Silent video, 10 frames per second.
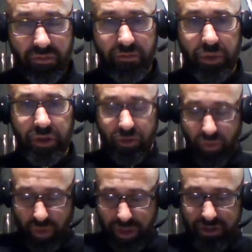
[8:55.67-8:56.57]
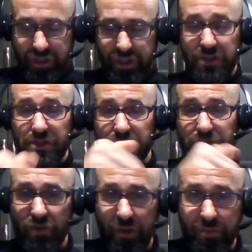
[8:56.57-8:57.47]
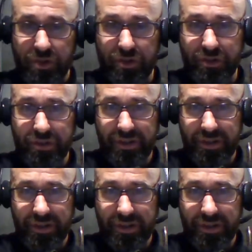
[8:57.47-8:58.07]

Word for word: But the real Jesus of Scripture